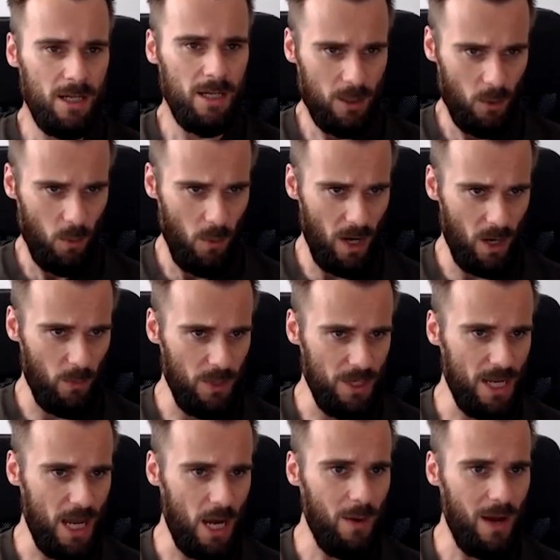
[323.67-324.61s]
where we
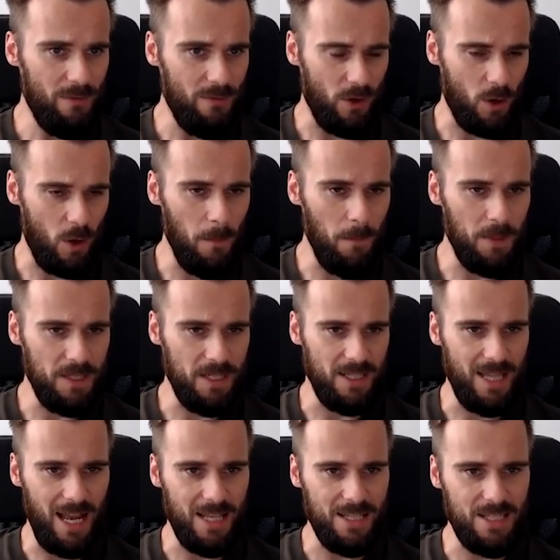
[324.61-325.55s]
now have a company
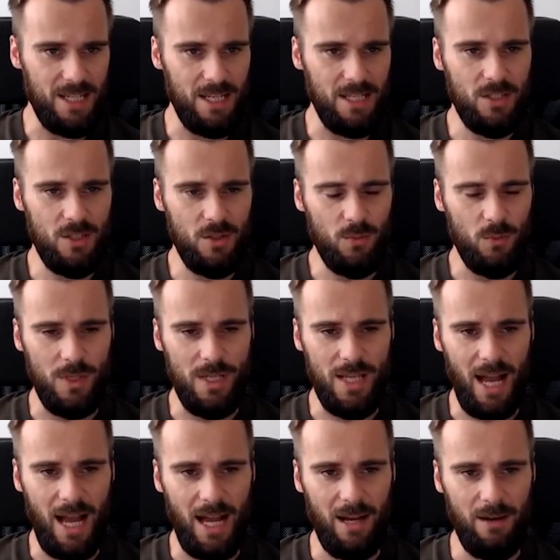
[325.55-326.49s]
analysis. We
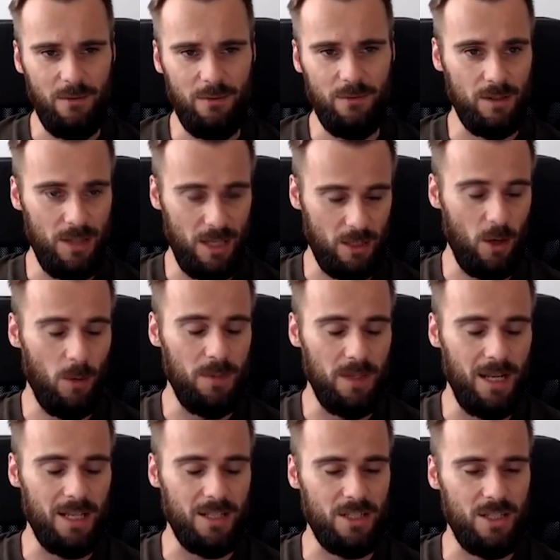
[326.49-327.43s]
have that company
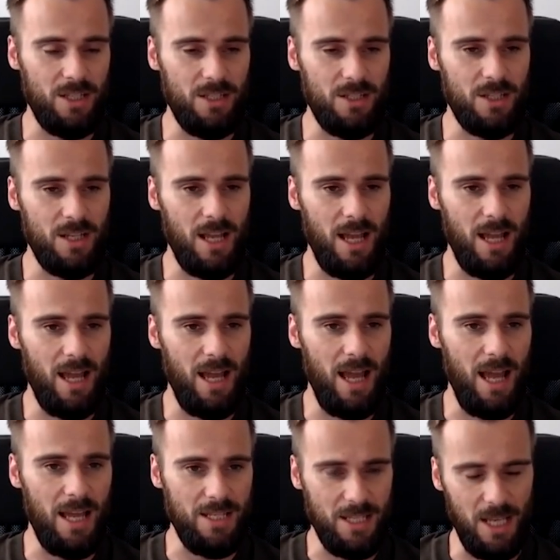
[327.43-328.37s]
analysis
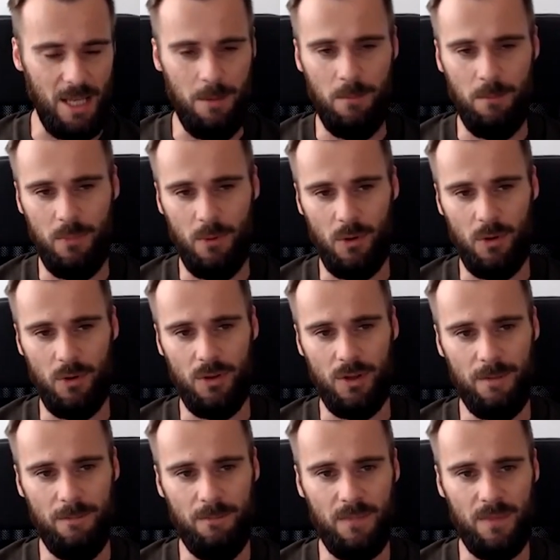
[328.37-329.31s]
as
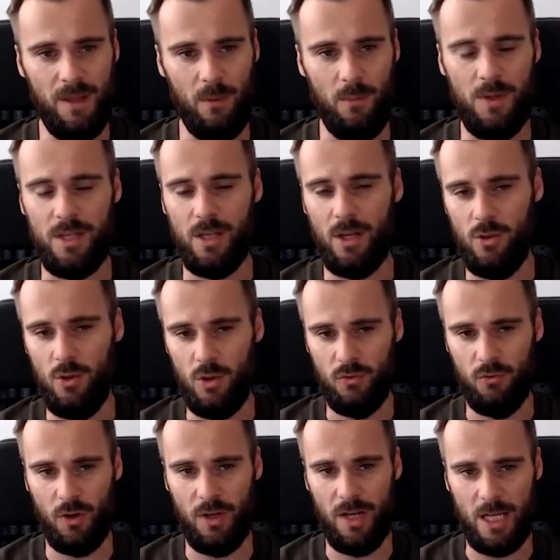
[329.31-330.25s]
input that we can use
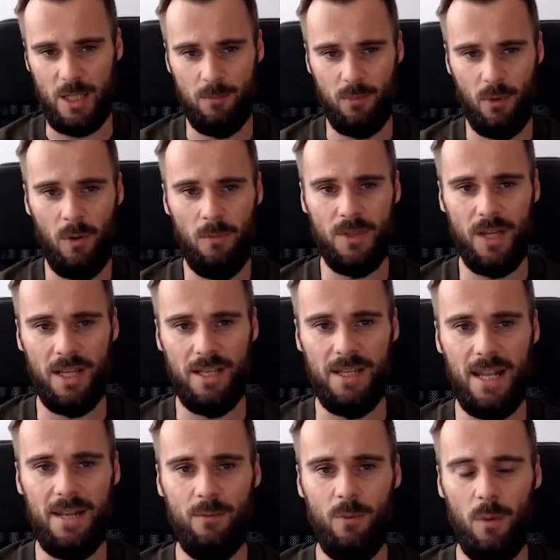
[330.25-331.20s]
for next prompt. And
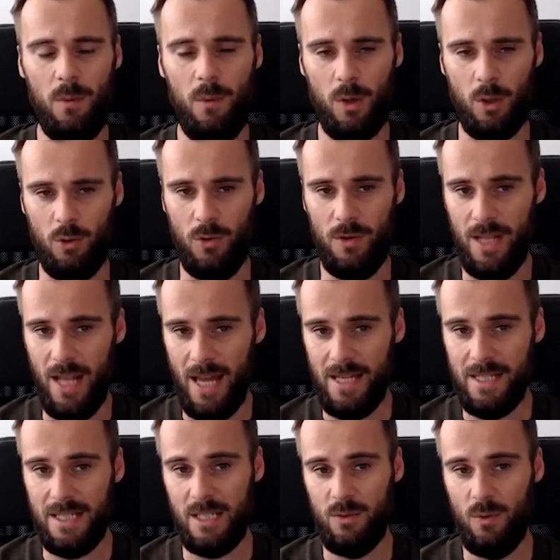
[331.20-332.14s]
then what we want to do
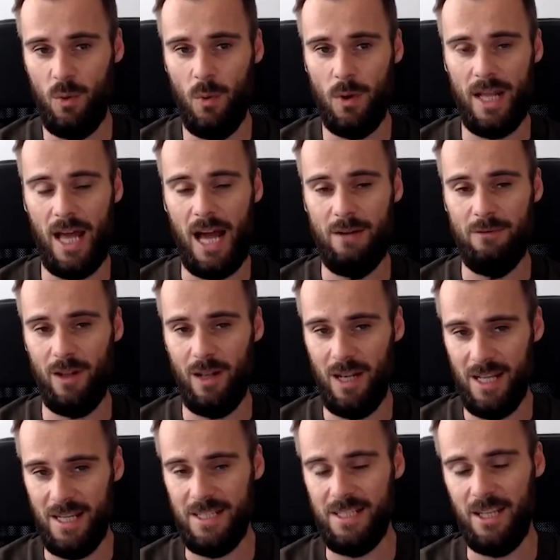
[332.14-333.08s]
next is we want to have a
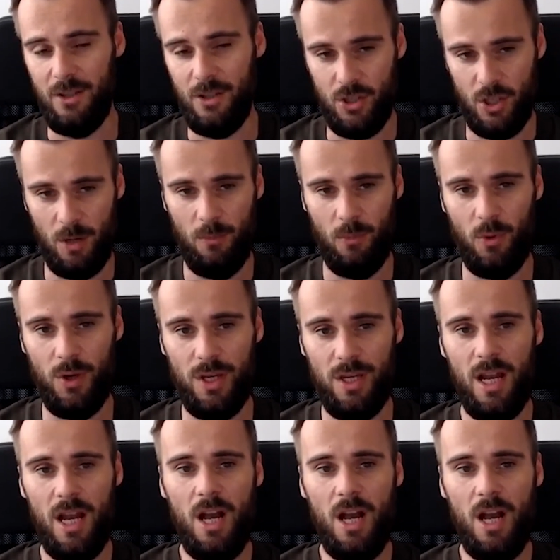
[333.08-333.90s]
LinkedIn summary